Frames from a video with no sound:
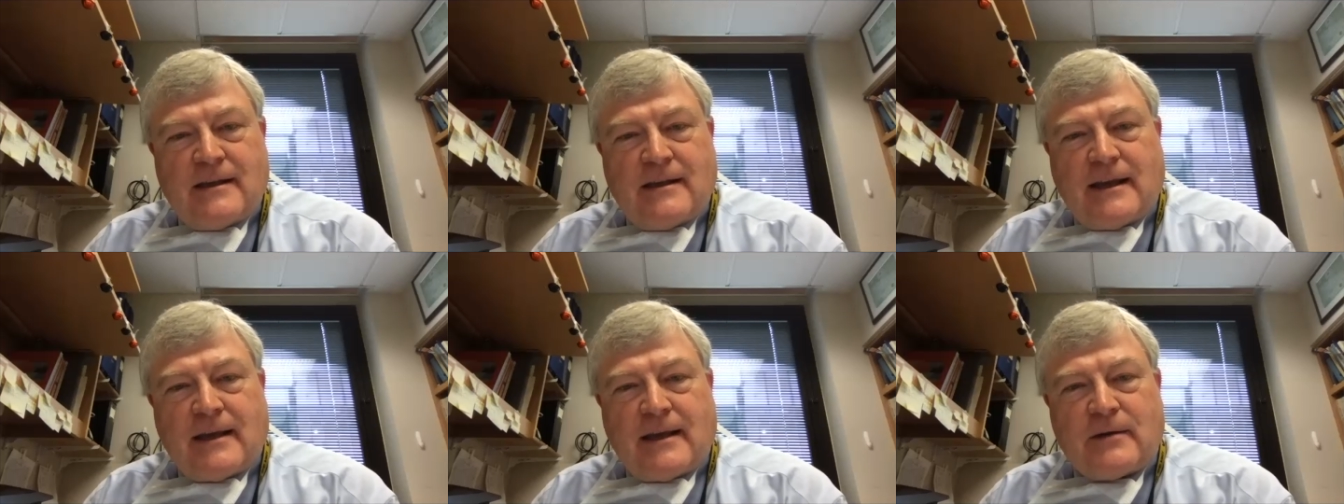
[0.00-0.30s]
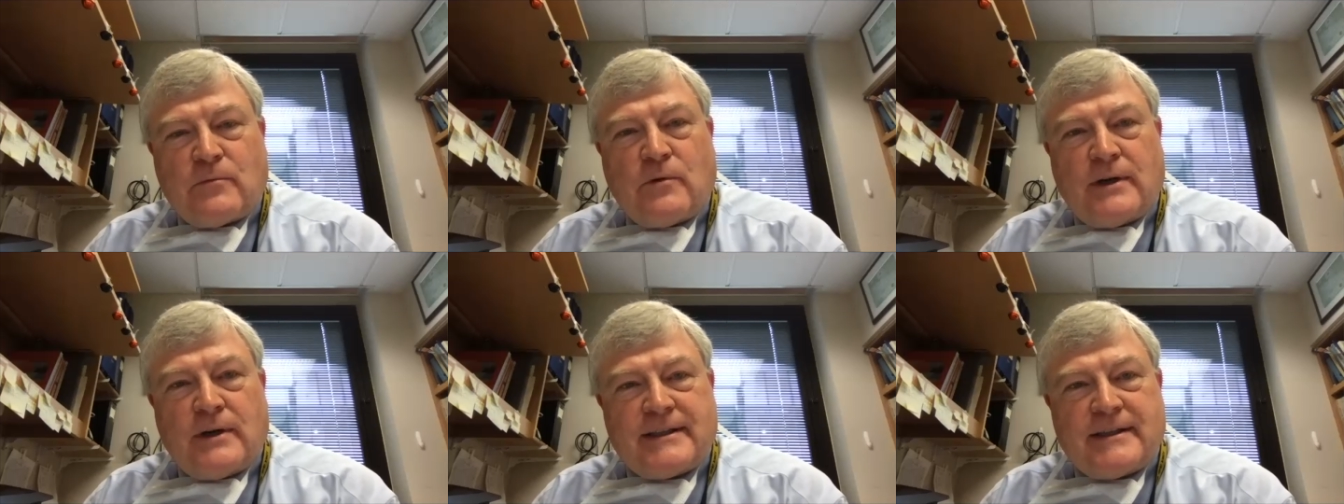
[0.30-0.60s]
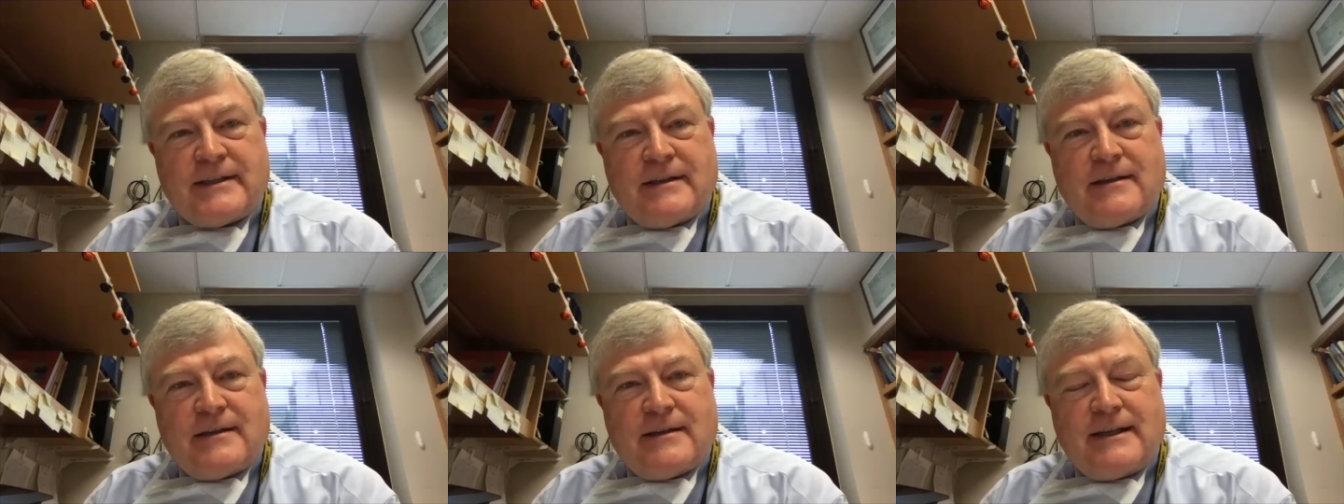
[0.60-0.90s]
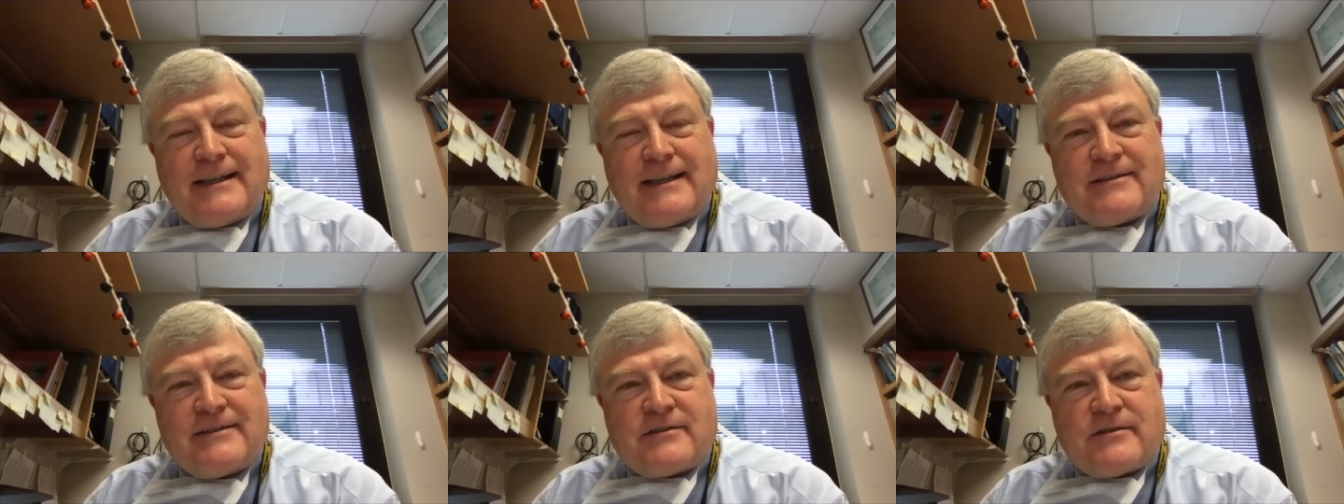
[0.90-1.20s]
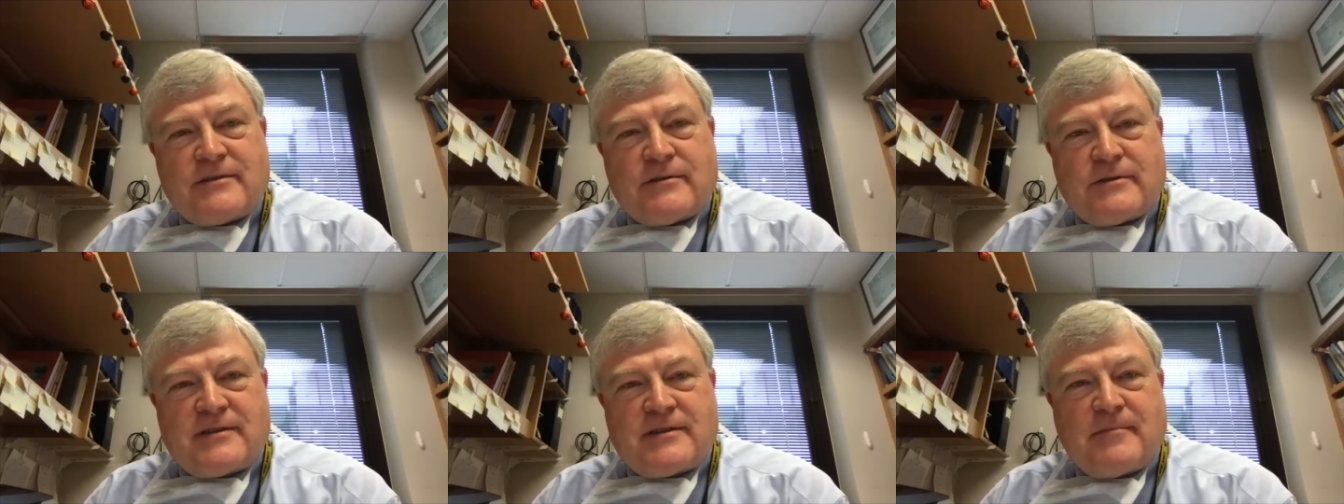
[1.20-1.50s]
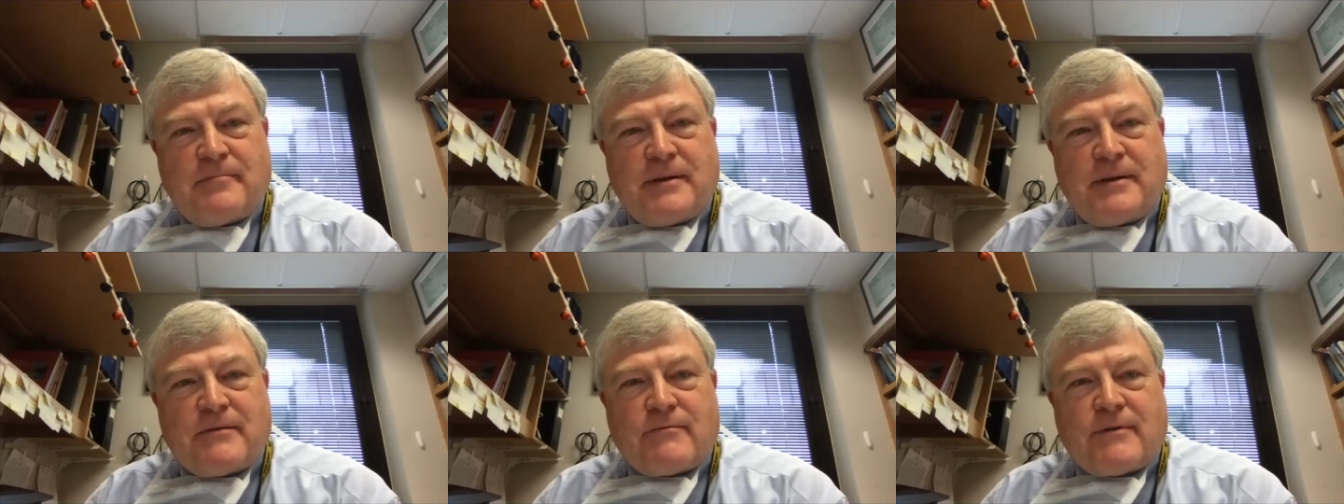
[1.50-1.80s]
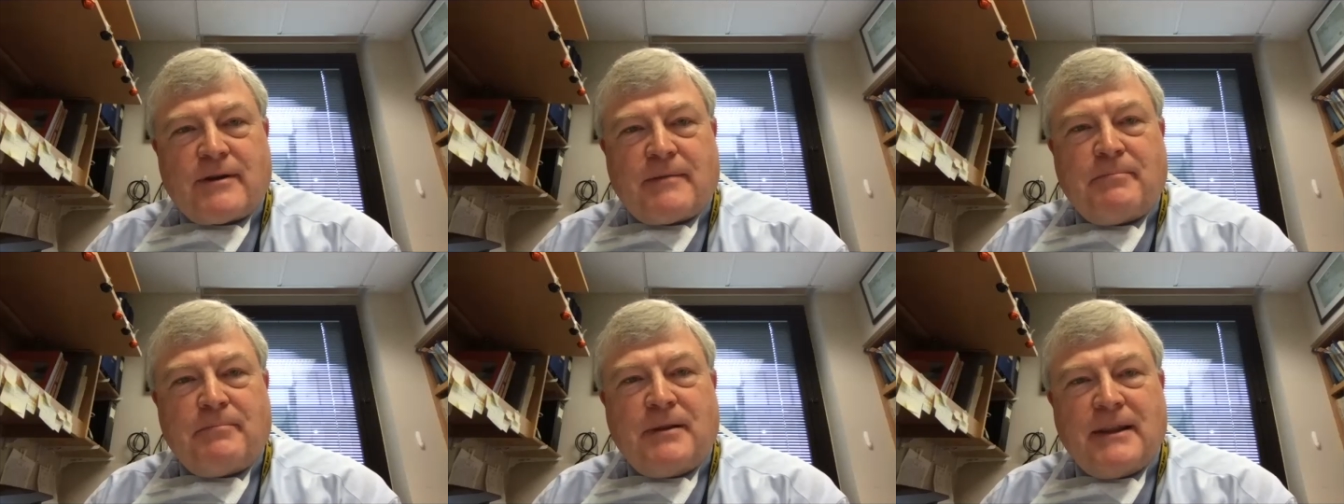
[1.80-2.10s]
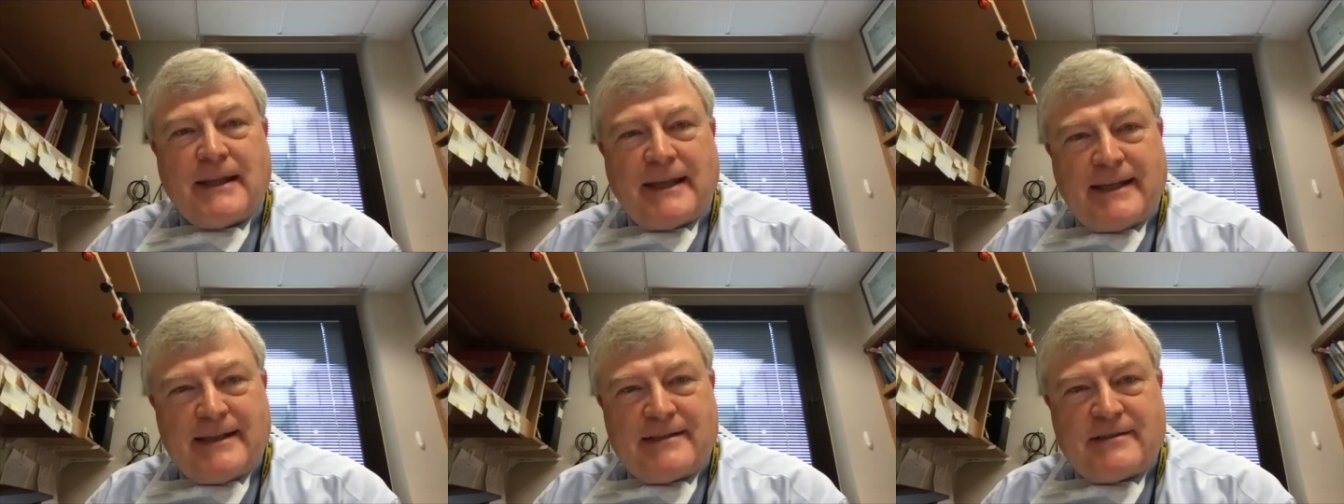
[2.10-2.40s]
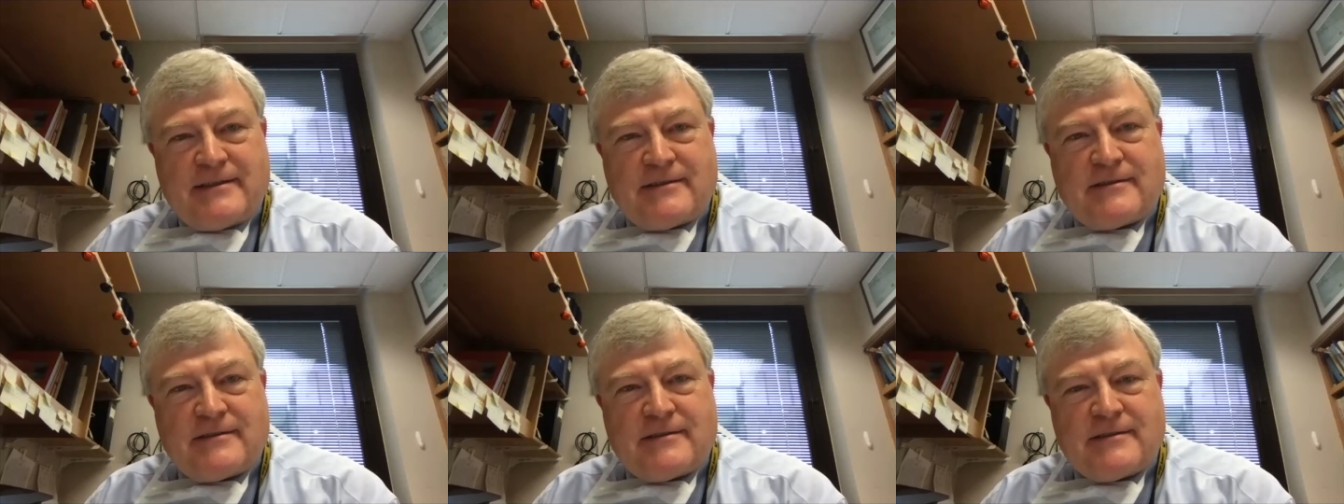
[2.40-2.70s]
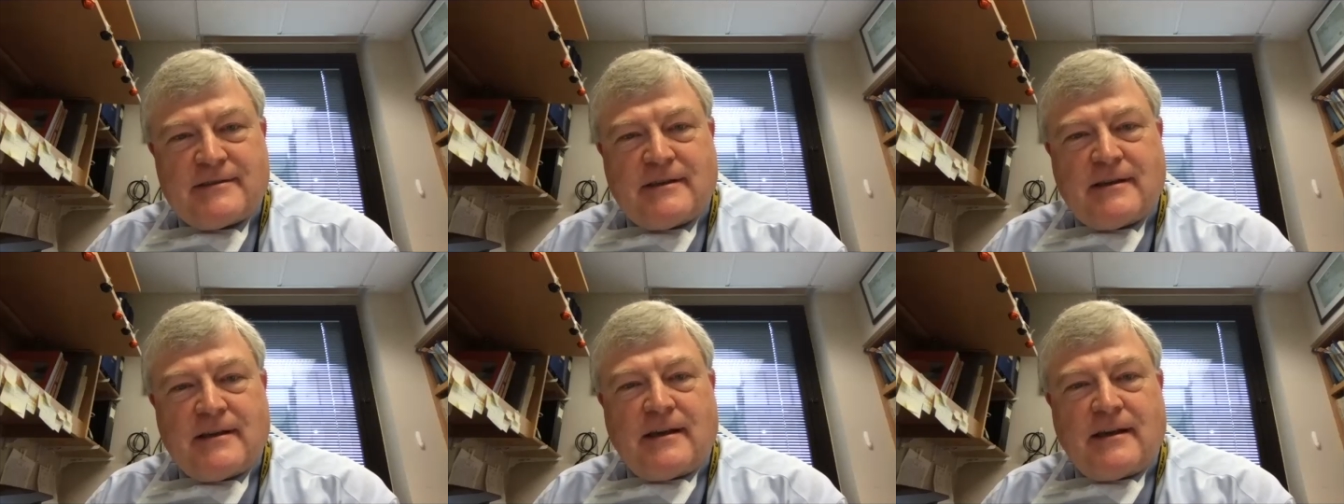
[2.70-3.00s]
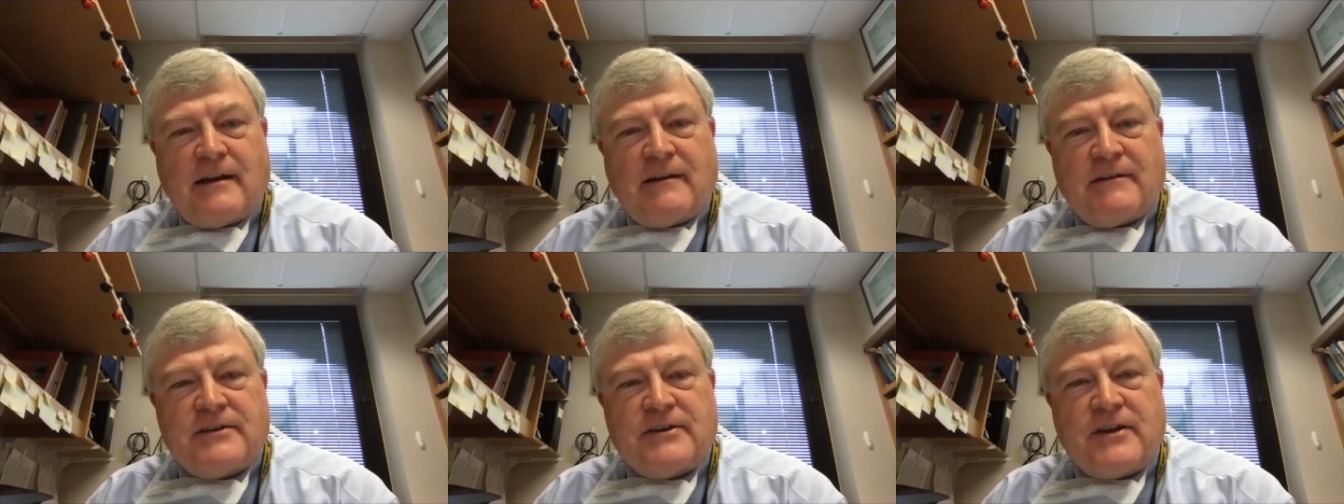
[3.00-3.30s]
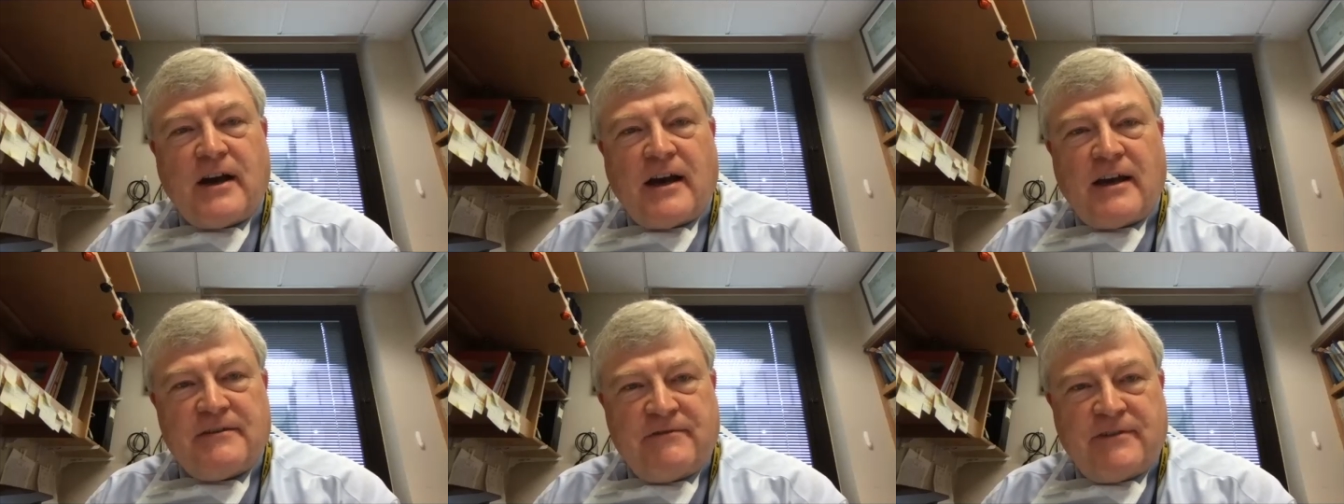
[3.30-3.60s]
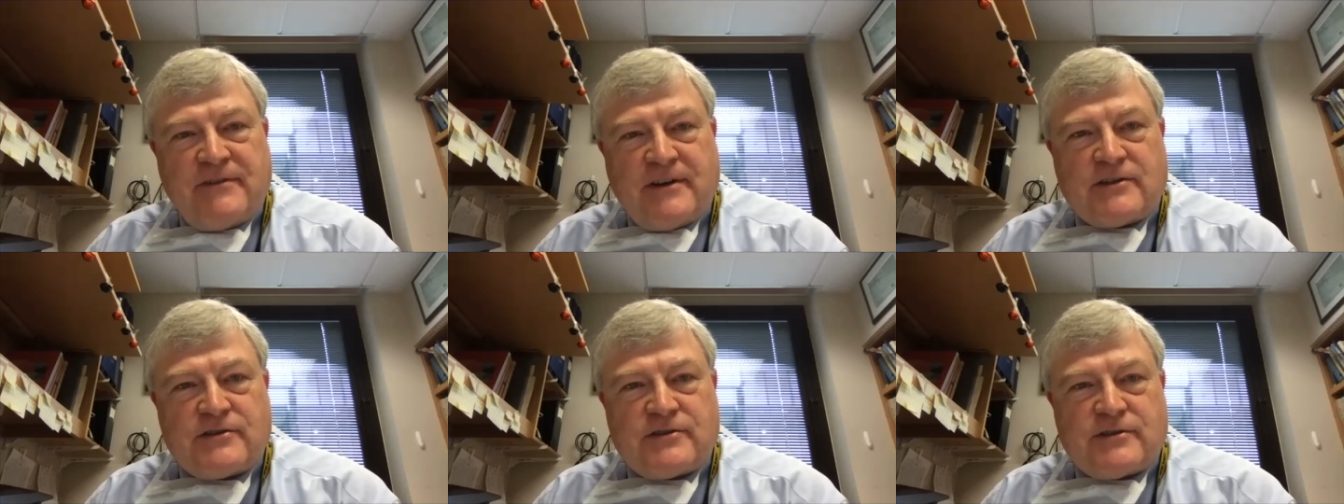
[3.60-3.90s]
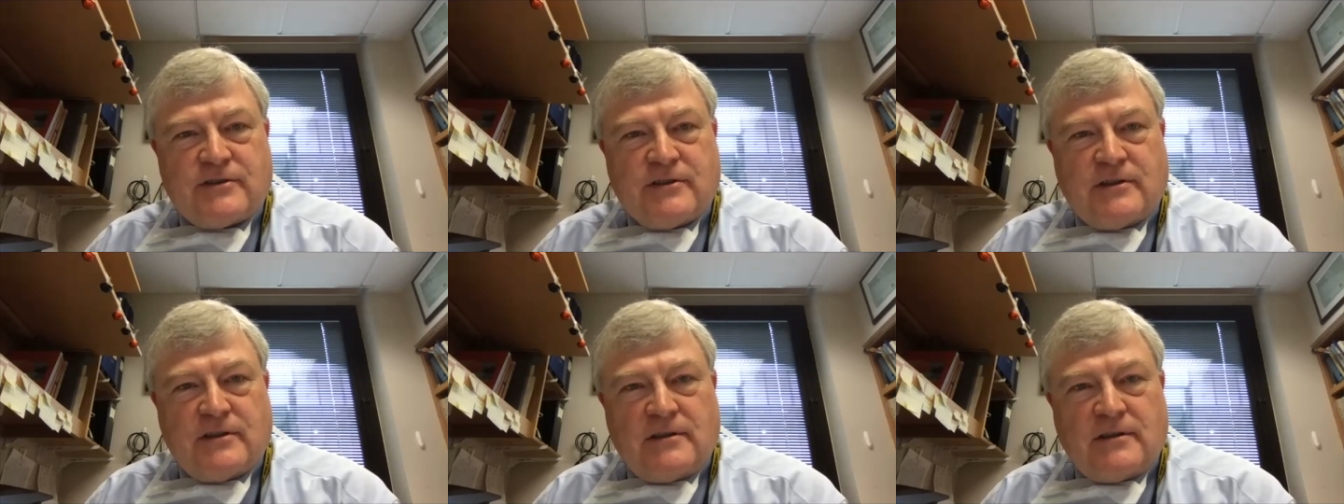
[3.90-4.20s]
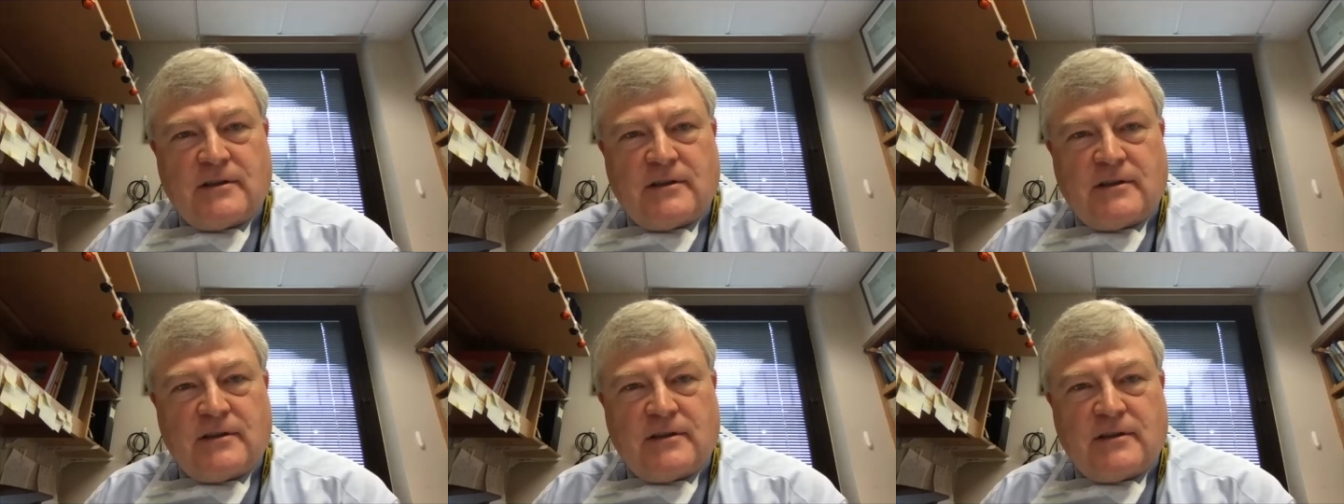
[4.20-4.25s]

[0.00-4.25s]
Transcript: and one needs to simply replace a non-functional